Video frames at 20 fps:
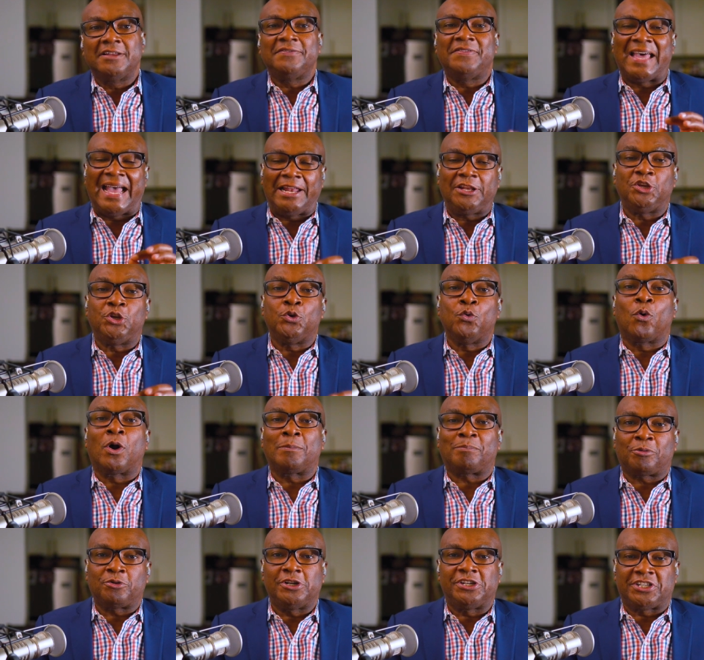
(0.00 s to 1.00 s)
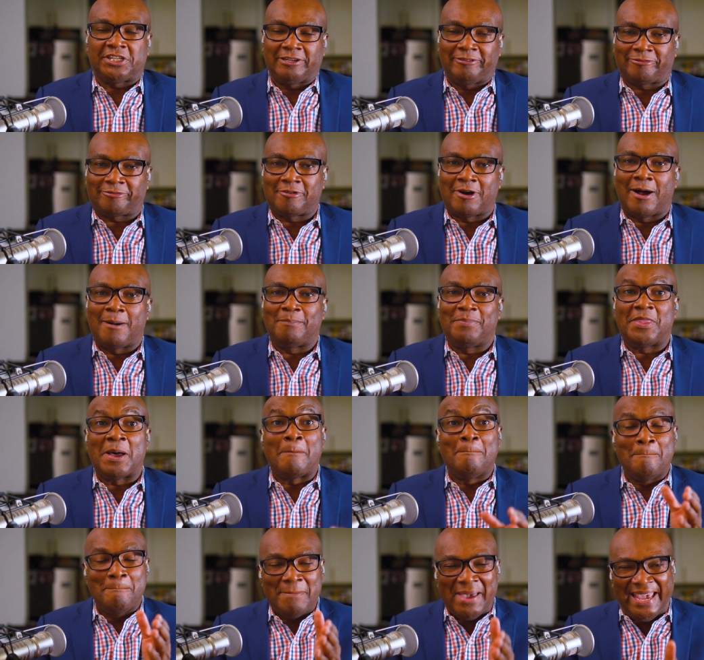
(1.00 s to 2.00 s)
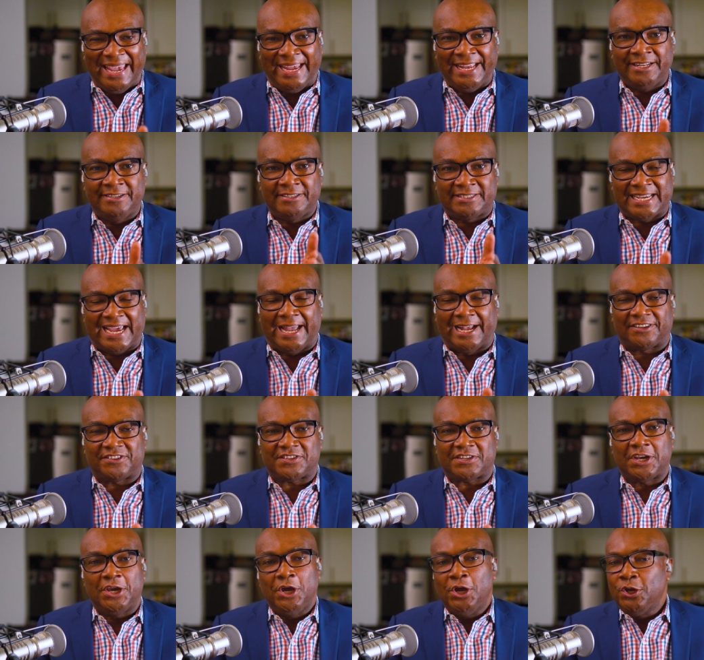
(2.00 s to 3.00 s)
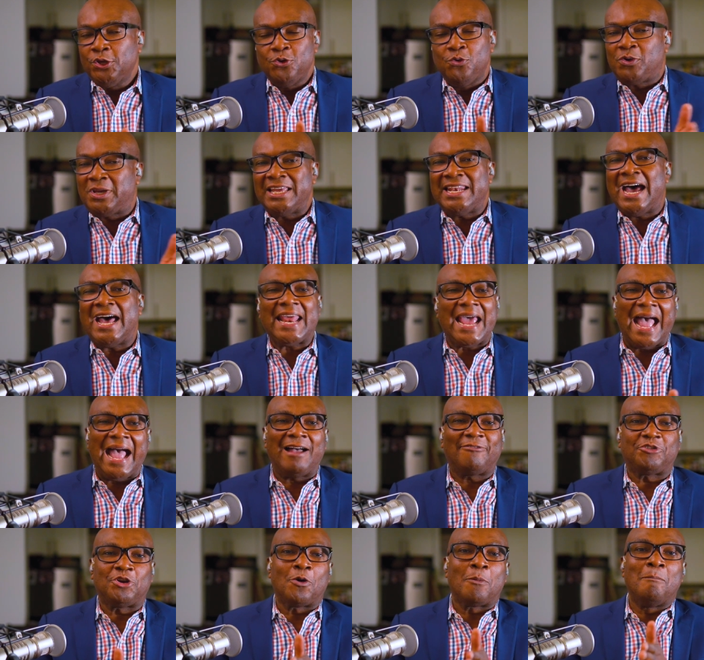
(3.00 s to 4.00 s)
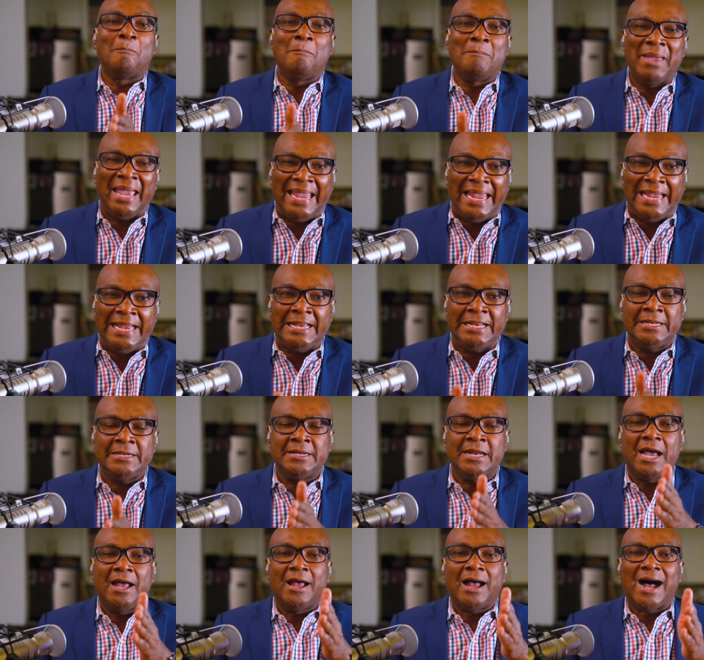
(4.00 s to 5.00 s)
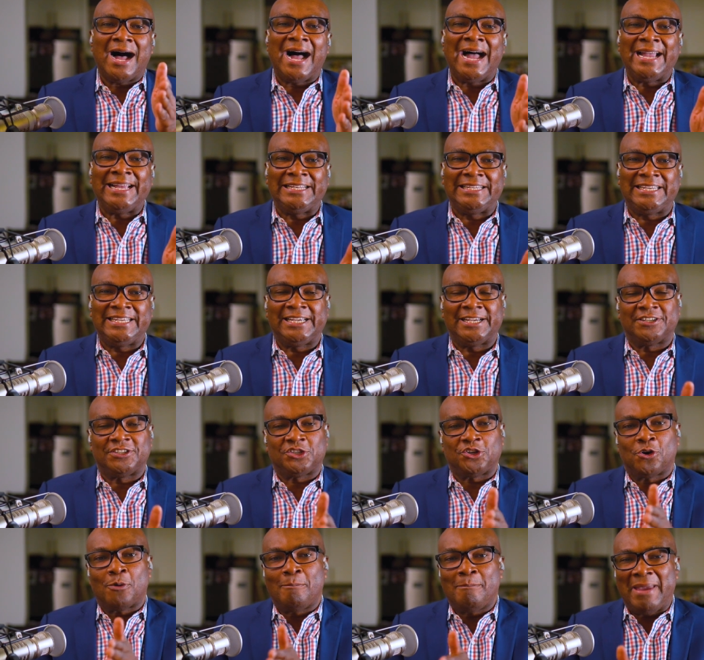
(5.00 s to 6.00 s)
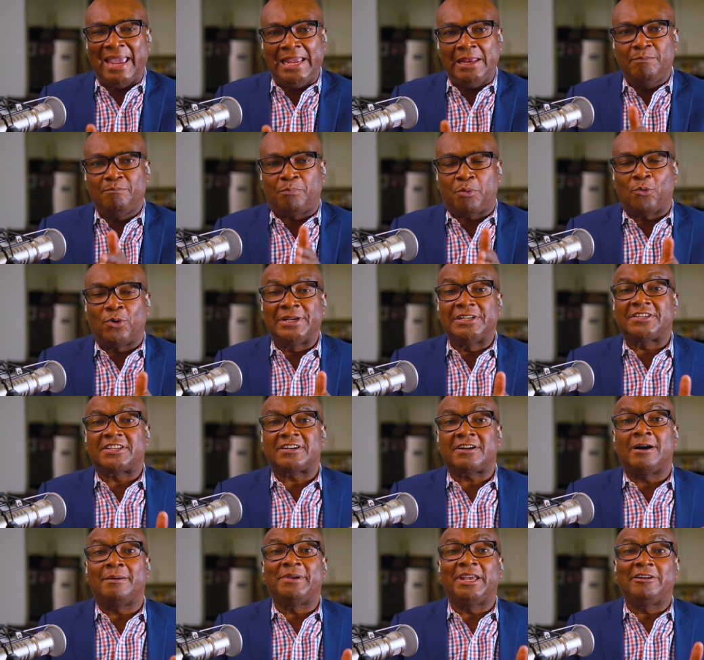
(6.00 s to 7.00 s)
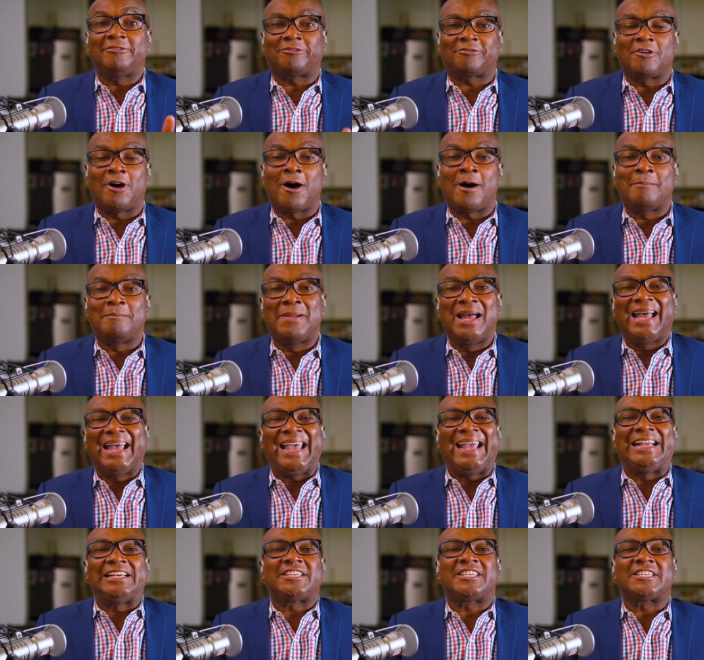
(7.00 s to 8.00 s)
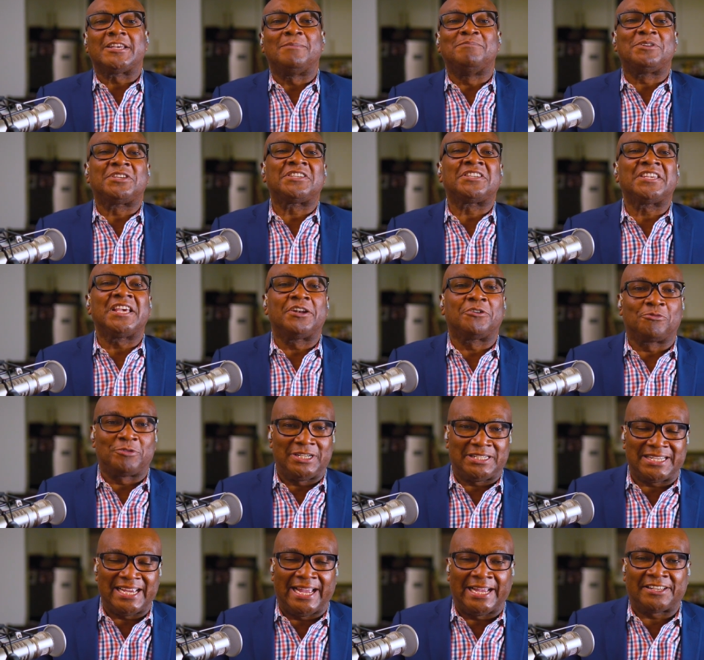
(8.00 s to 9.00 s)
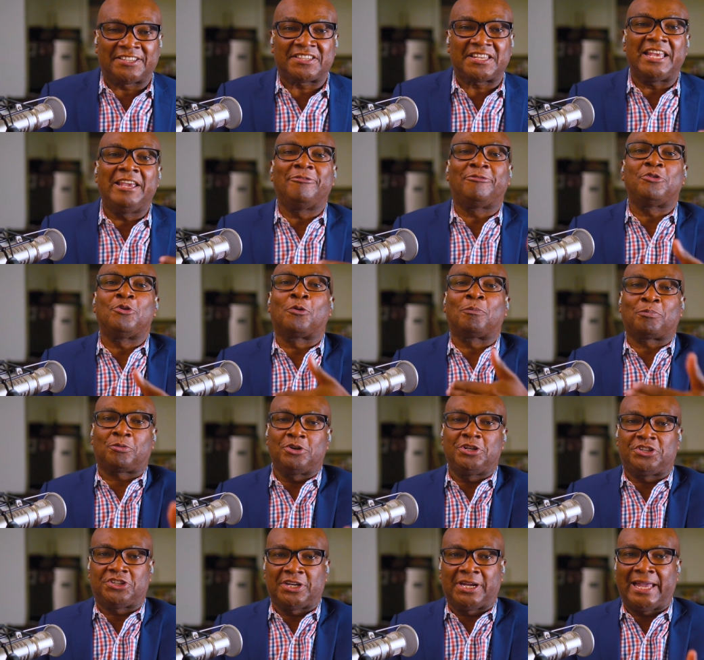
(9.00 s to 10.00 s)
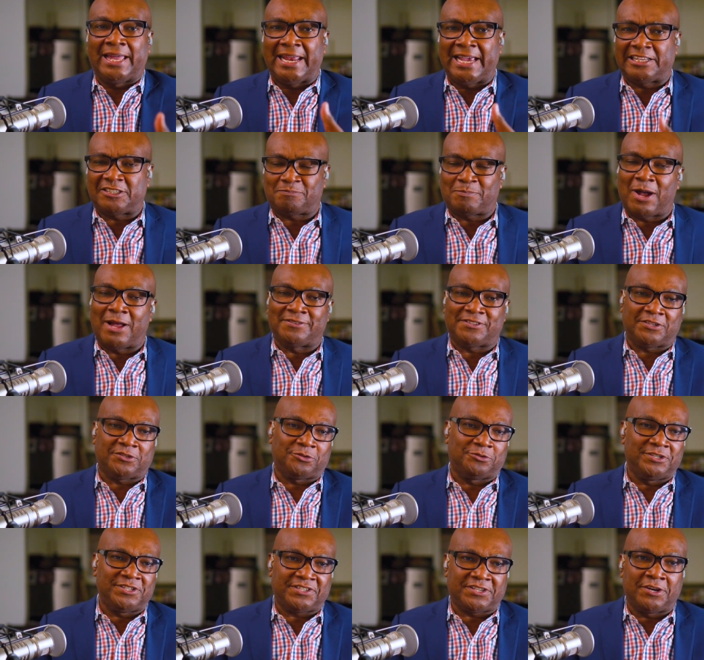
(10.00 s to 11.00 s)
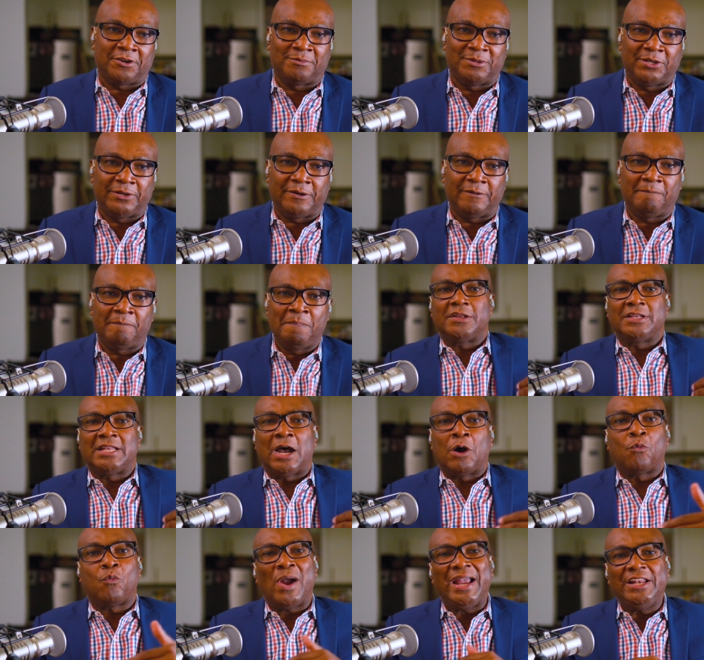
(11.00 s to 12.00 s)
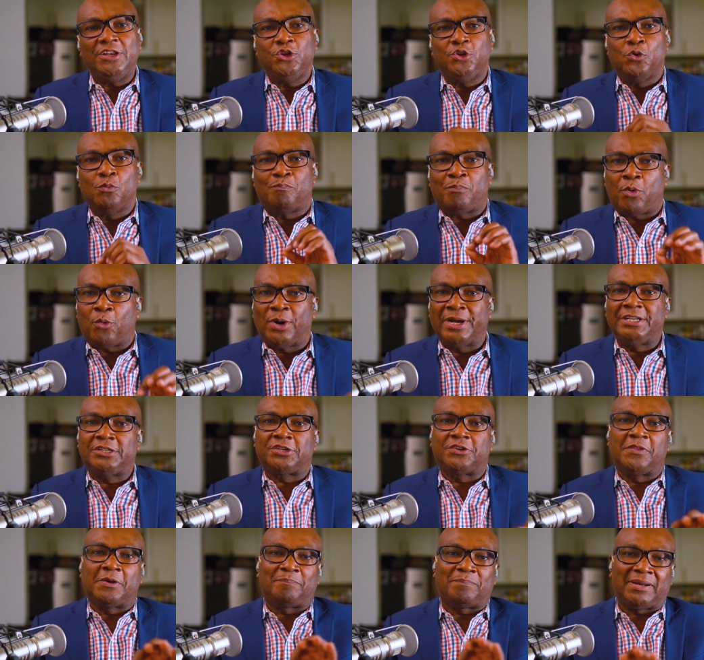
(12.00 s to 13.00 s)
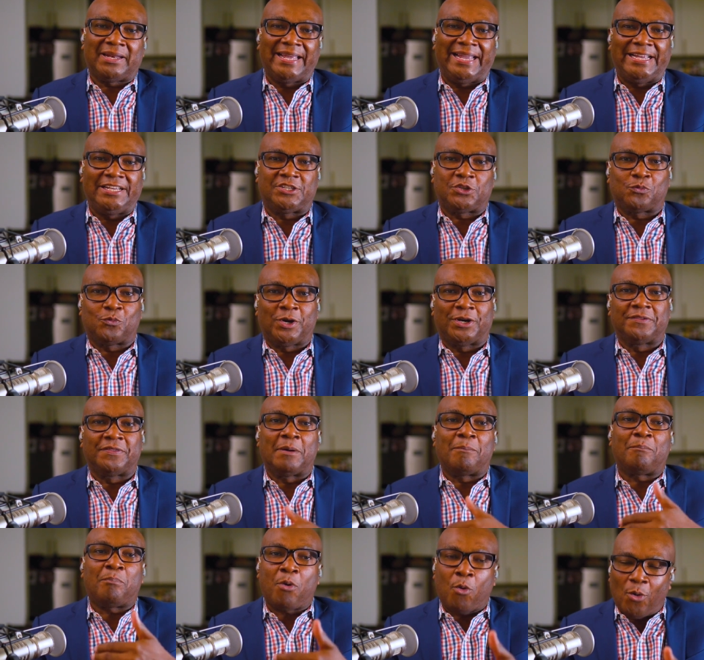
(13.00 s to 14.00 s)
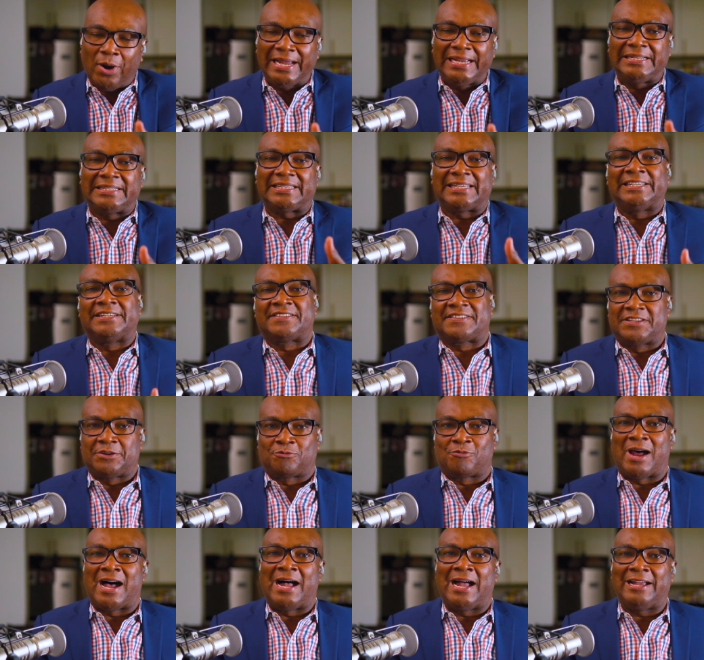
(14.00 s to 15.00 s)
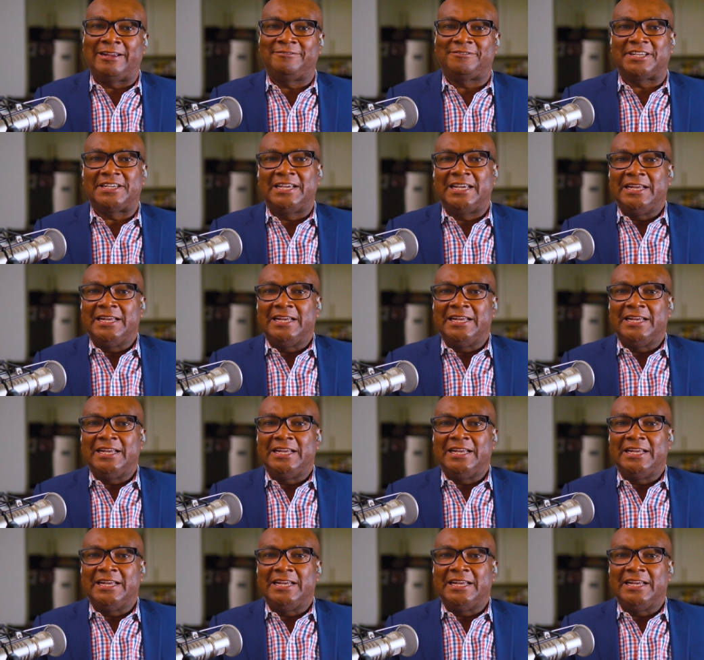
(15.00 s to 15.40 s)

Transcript: that you are preaching from, the main text. You cannot have your main ideas, your main points coming from a subsidiary text if you're preaching an expository sermon. Now, when you point to the place where the point is derived,